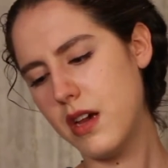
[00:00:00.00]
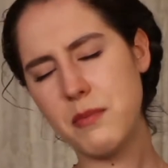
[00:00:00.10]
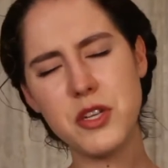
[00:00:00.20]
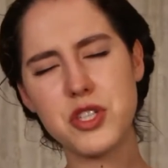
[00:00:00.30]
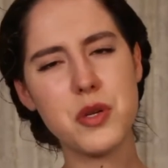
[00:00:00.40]
I'm
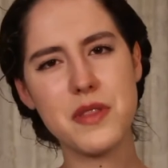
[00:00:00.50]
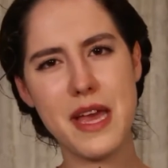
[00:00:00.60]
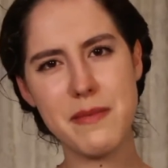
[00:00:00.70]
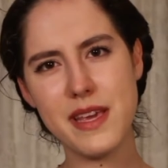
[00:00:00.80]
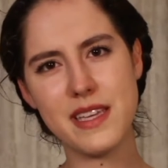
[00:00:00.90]
not sure what
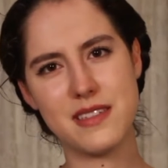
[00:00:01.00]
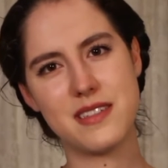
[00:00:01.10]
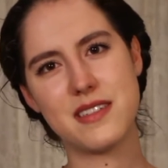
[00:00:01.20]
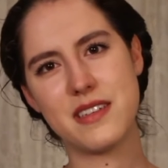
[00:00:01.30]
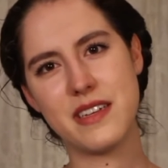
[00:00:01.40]
that
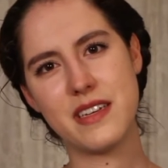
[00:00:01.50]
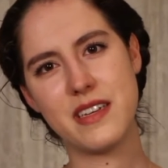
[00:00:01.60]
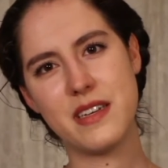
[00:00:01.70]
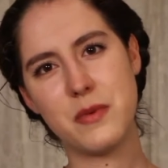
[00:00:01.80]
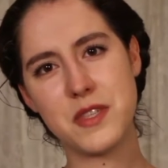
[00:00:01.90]
means.
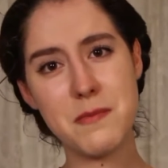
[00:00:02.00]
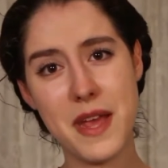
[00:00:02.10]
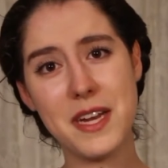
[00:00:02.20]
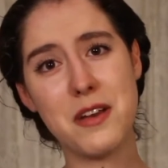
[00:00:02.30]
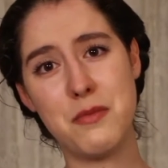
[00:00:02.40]
Was it
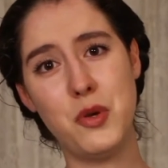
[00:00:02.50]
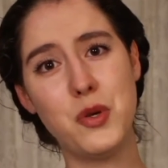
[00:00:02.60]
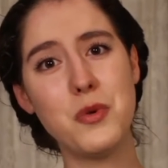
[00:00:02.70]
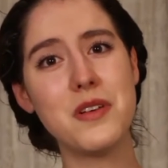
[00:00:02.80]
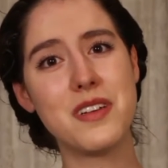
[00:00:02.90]
made on the
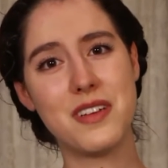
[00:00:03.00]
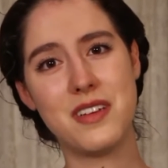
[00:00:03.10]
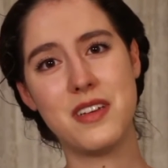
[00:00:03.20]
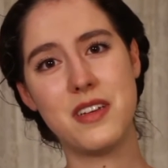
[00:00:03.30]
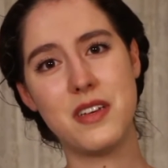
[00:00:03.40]
moon?
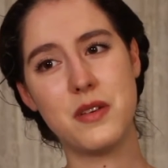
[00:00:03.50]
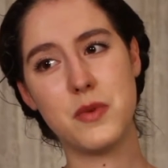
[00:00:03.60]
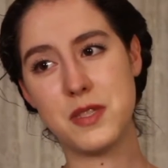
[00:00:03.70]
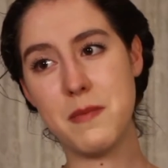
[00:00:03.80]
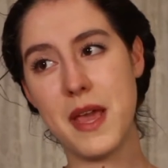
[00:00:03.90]

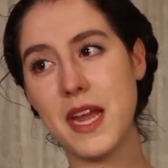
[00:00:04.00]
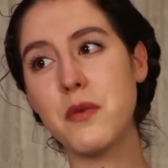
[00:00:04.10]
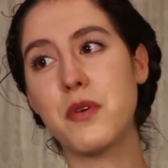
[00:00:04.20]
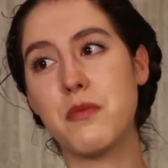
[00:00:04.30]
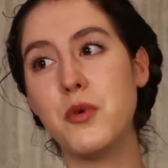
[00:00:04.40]
Was it made
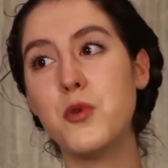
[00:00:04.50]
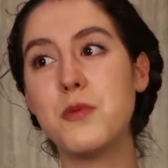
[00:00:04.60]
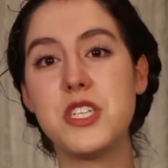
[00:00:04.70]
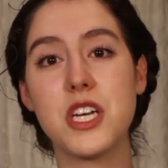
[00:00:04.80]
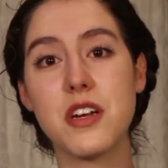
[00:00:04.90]
with moon
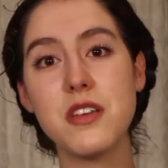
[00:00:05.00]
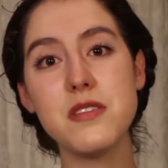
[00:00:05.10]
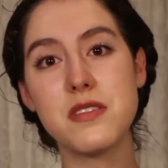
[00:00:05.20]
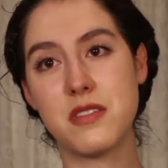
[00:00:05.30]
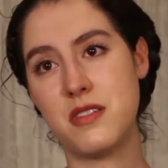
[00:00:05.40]

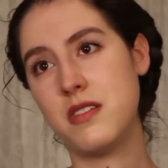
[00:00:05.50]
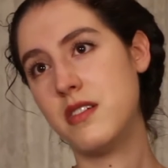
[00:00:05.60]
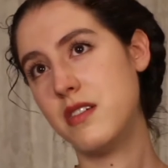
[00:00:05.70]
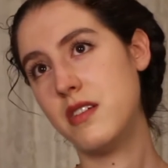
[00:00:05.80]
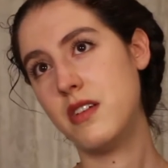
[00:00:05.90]
materials?
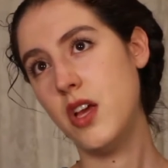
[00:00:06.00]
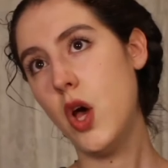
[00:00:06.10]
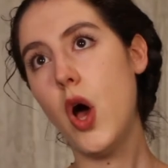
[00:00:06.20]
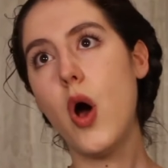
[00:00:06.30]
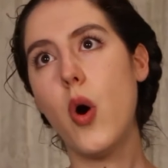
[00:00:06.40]

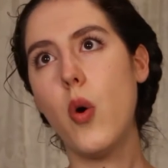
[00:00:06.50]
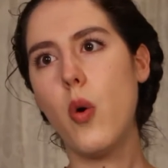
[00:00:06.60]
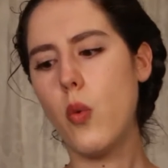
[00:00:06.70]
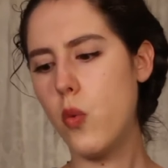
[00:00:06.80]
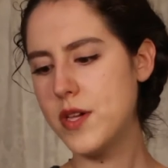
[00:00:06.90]

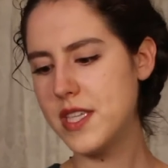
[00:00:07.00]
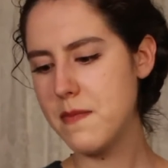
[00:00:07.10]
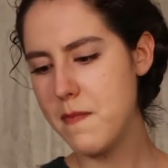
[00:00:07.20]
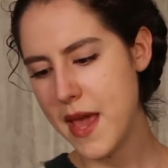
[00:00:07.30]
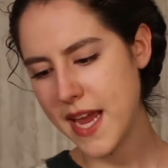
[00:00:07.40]
Was
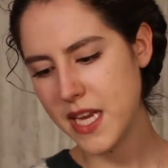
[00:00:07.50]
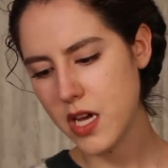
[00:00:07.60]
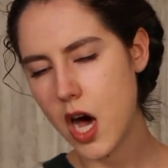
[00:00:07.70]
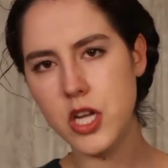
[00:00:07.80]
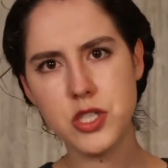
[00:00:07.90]
it
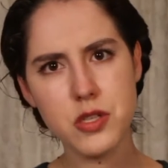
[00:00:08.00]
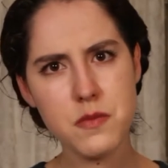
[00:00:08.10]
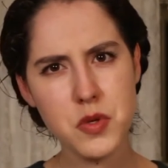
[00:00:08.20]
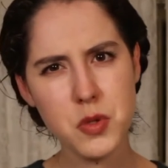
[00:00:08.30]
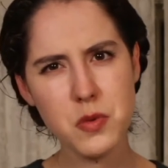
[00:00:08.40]
made under the
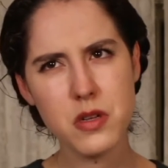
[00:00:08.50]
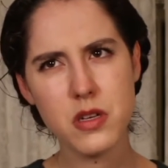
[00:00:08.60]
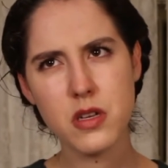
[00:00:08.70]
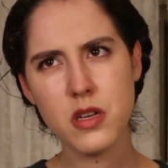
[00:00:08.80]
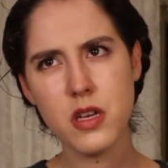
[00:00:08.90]
moon?
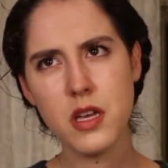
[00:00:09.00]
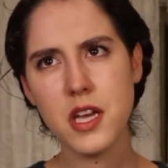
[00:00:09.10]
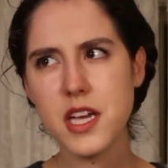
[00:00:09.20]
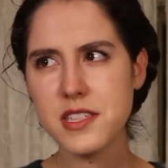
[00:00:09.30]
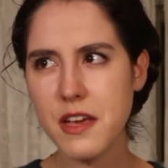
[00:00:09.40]

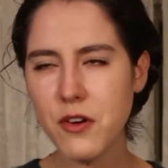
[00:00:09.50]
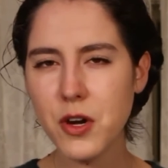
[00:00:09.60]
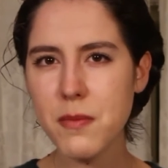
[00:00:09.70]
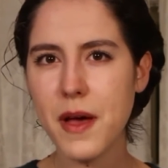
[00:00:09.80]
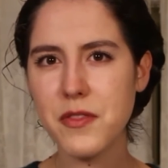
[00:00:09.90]
Because I've
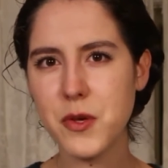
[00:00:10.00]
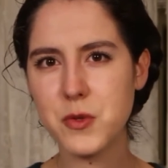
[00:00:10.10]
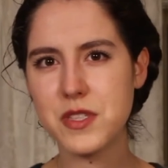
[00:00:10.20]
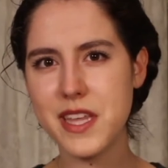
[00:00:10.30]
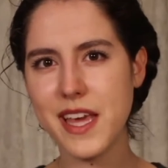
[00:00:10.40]
heard about
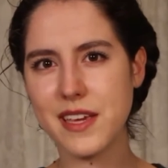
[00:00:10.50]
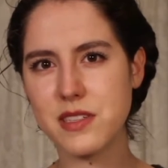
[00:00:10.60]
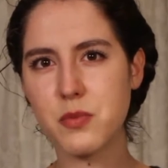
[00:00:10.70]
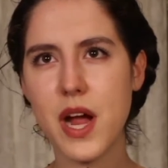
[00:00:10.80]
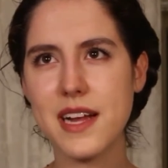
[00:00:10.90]
those things,
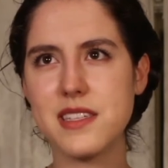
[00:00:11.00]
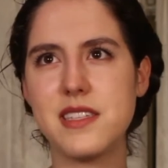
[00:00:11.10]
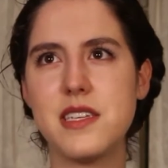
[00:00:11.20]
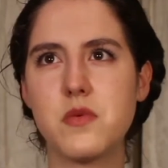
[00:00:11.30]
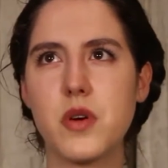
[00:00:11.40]

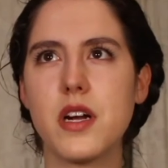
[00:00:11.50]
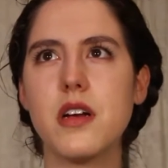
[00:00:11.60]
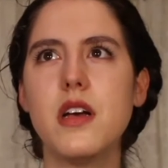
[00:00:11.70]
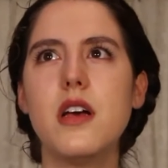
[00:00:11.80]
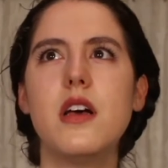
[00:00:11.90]
practices
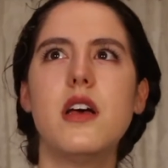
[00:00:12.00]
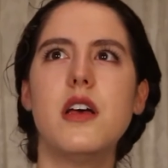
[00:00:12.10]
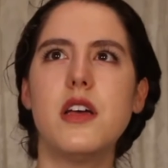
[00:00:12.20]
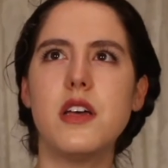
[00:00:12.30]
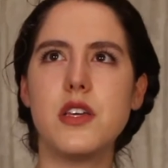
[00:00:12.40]
where
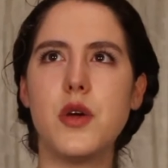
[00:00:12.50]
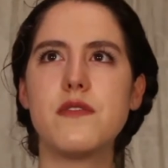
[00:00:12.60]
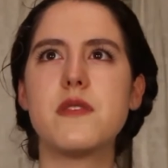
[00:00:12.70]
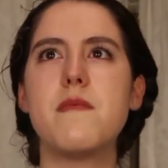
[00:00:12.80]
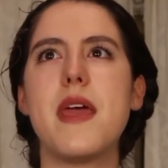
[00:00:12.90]
you have
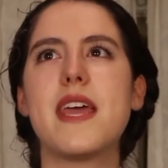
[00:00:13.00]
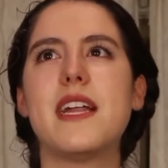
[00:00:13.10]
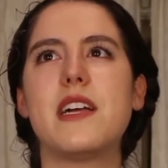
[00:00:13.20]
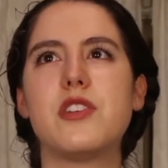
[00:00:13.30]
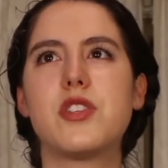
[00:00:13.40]
to make it
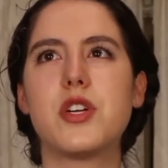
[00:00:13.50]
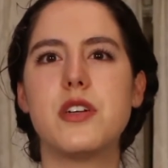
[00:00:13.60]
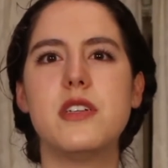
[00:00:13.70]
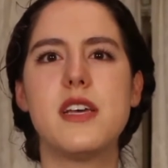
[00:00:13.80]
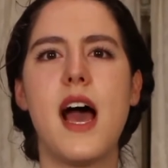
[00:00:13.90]
at a
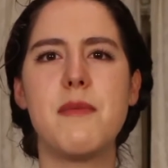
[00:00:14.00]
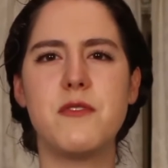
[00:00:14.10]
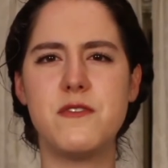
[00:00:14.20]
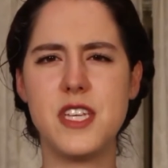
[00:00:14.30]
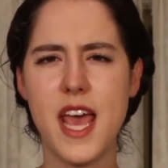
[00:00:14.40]
certain time
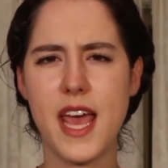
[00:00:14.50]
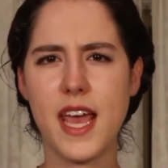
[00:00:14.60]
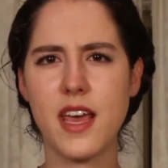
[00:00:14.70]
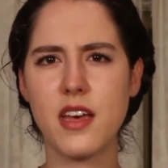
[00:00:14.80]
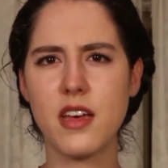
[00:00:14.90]
of
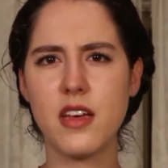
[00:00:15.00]
day.